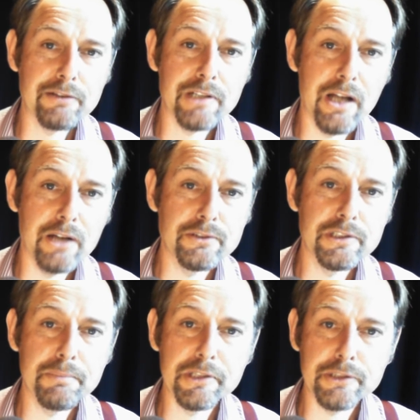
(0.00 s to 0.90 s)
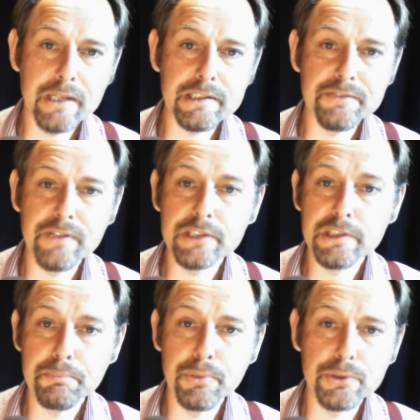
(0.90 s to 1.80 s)
loan to be transferred to
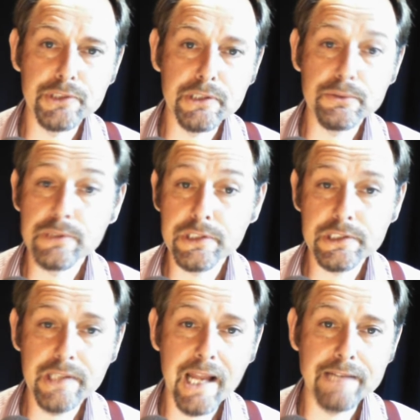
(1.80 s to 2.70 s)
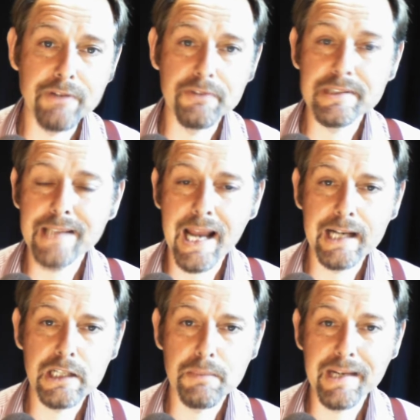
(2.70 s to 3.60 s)
Portugal to stave off its
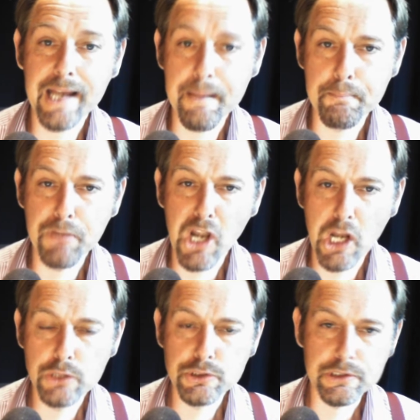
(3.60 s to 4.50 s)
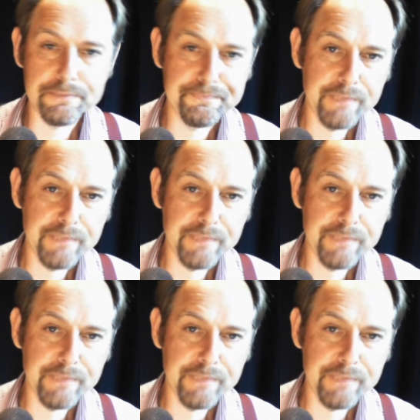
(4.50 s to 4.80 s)
economic implosion.